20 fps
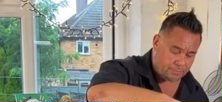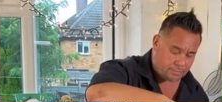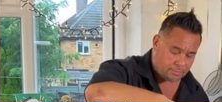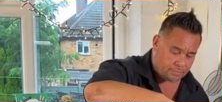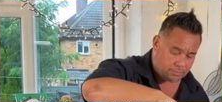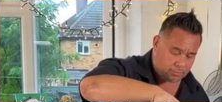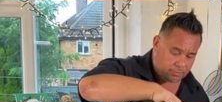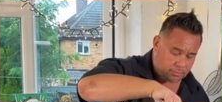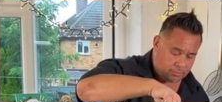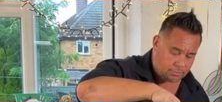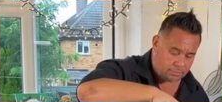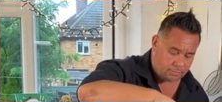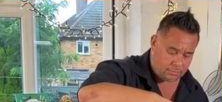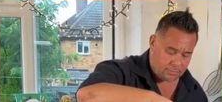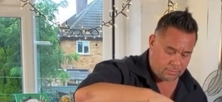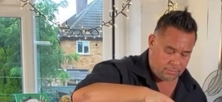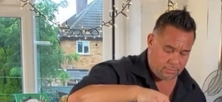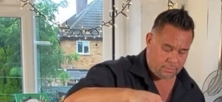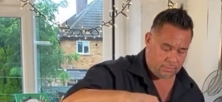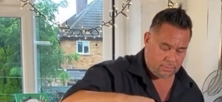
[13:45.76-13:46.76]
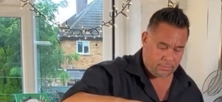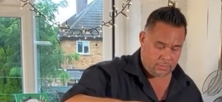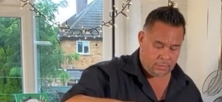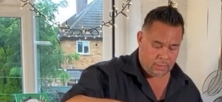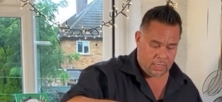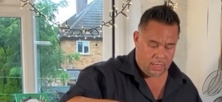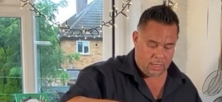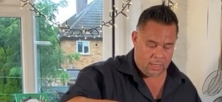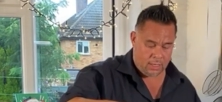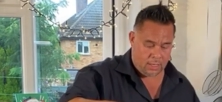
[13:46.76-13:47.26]

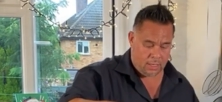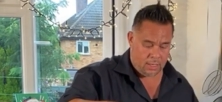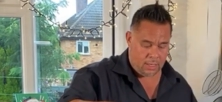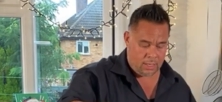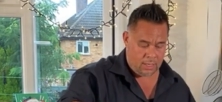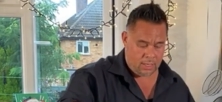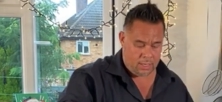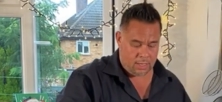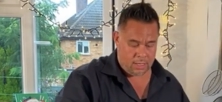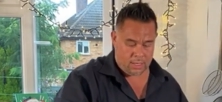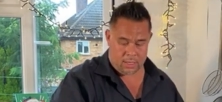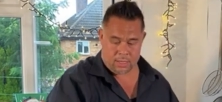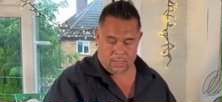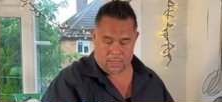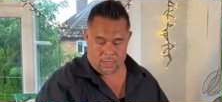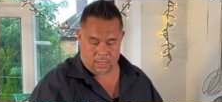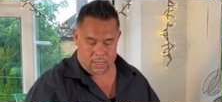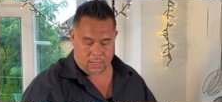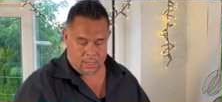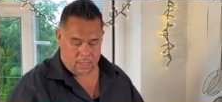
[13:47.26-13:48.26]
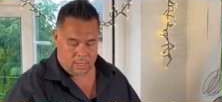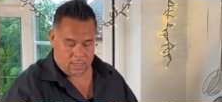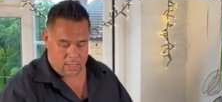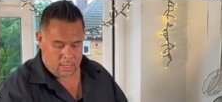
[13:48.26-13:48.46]
No one is speaking in this clip.